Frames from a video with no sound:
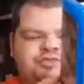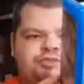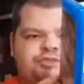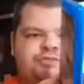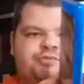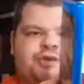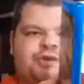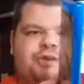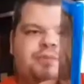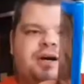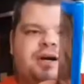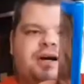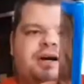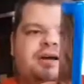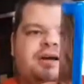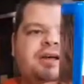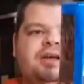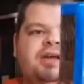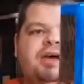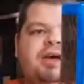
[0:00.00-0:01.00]
is from
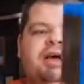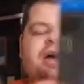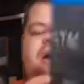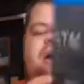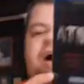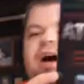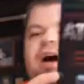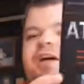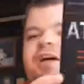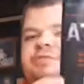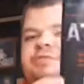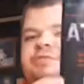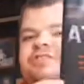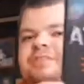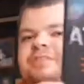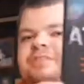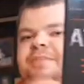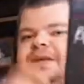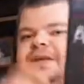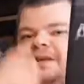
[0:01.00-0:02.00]

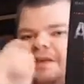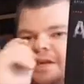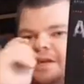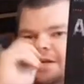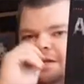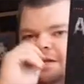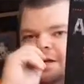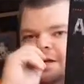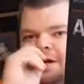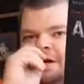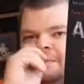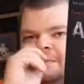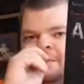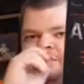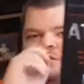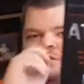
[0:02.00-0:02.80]
IFC Midnight. This